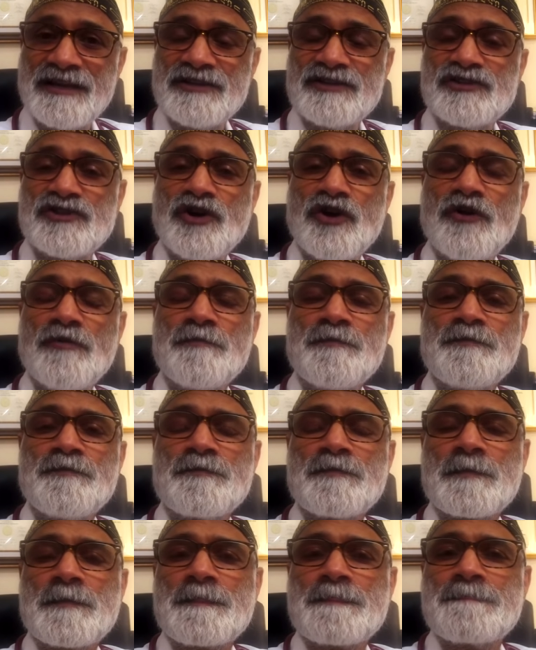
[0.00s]
So
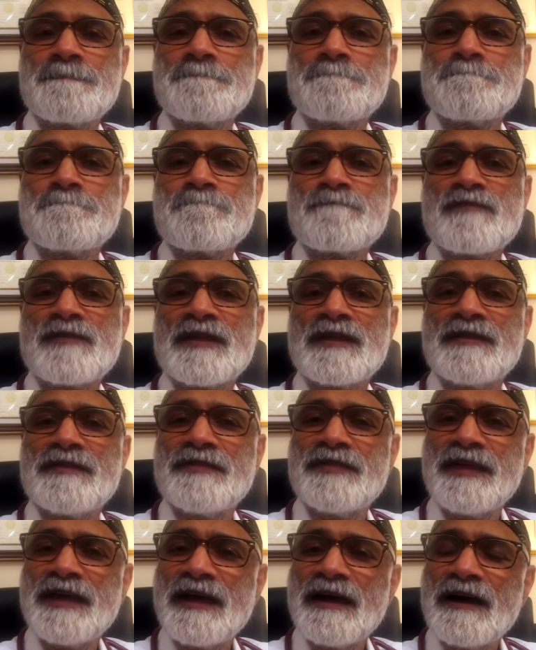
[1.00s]

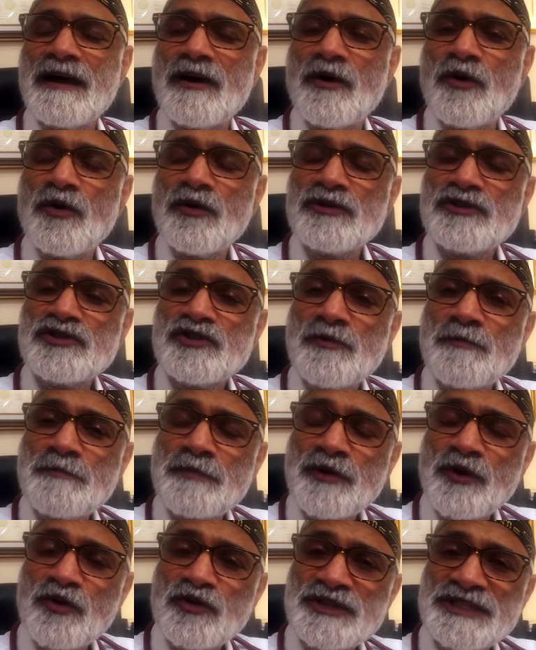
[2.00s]
there are also
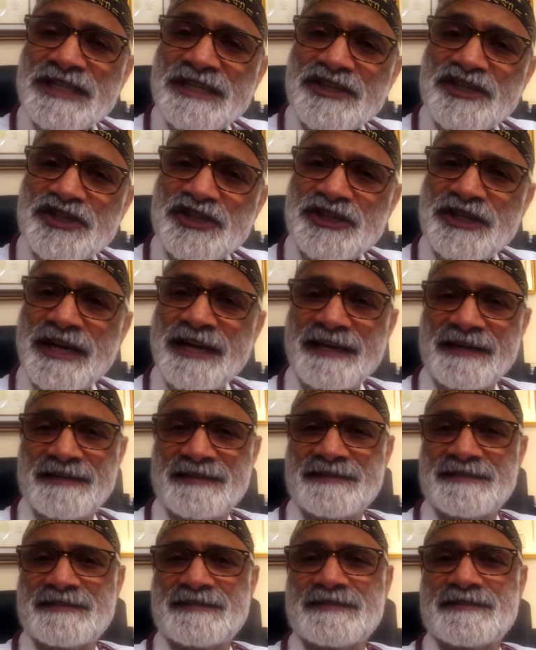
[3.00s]
protein
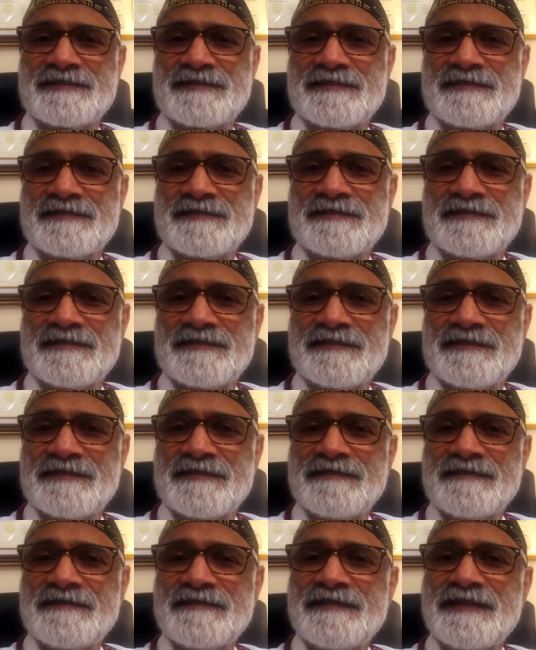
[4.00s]
shakes
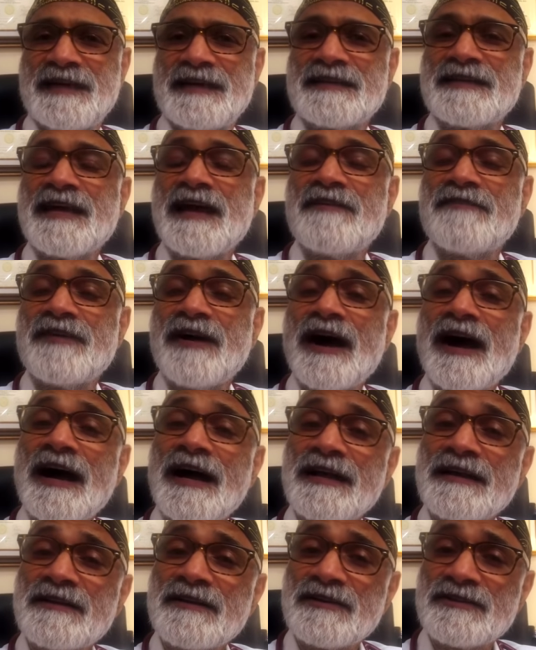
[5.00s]
that have a
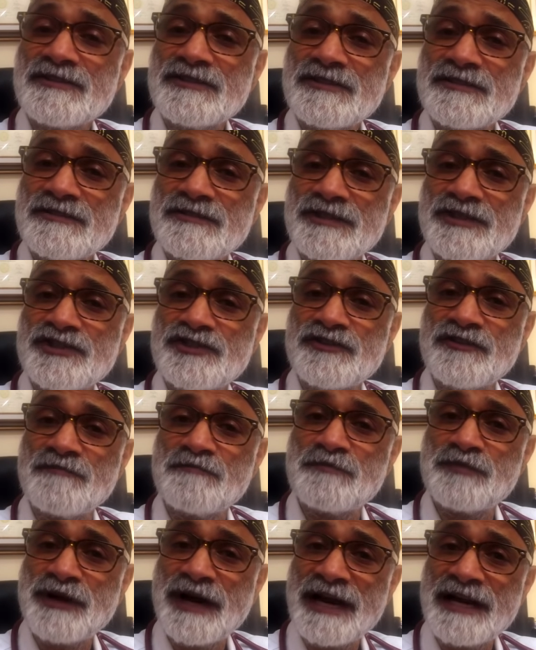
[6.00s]
high concentration
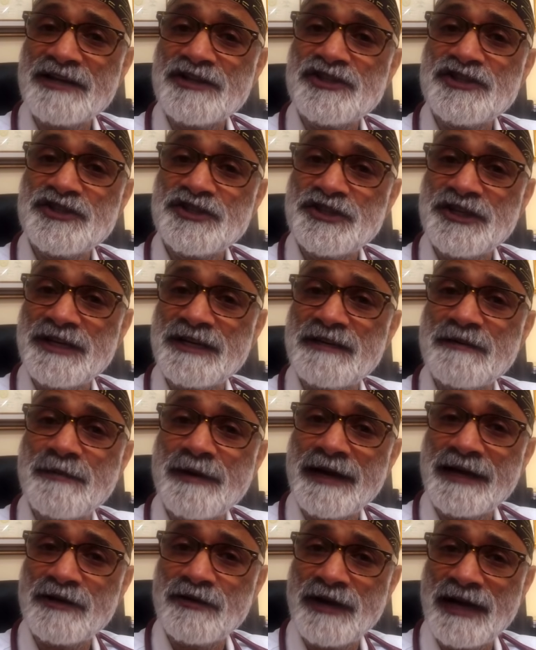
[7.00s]
of branched-chain
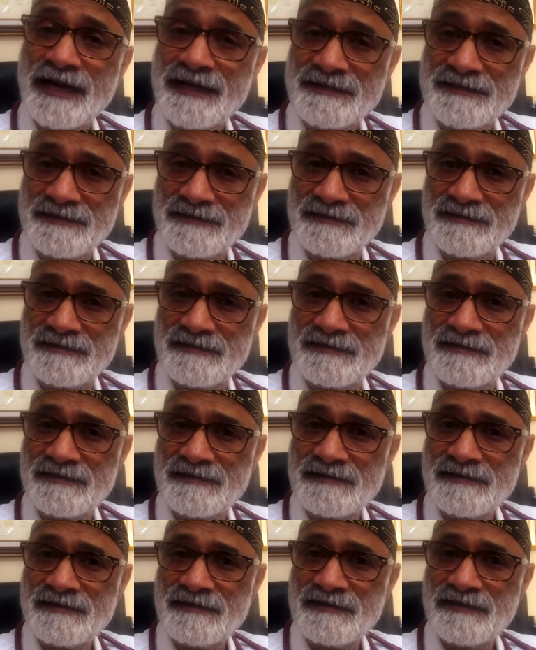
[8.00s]
amino acids,
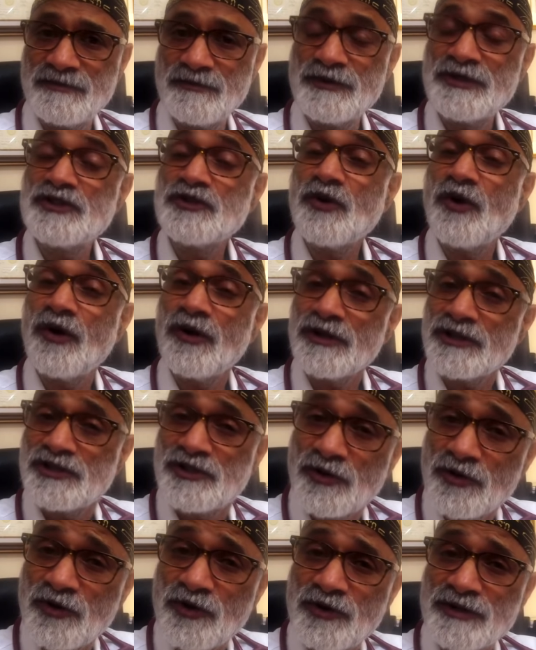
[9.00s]
which
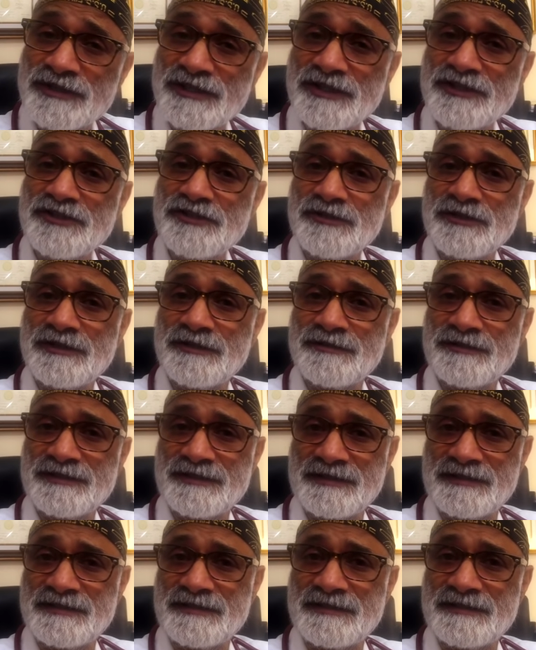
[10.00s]
also cause insulin
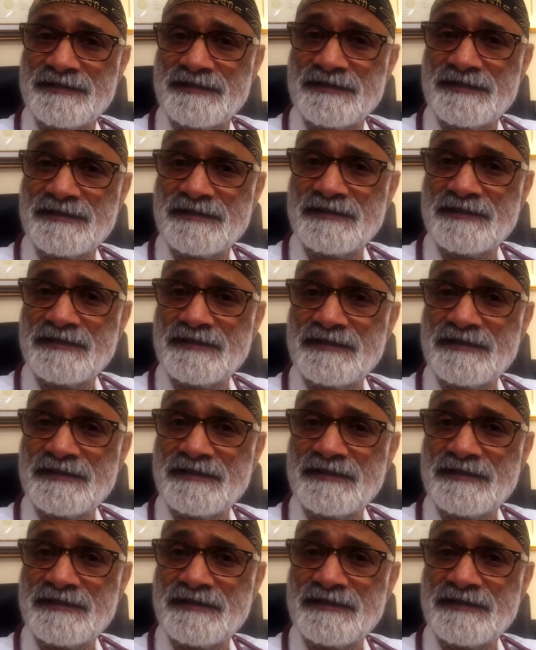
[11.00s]
resistance.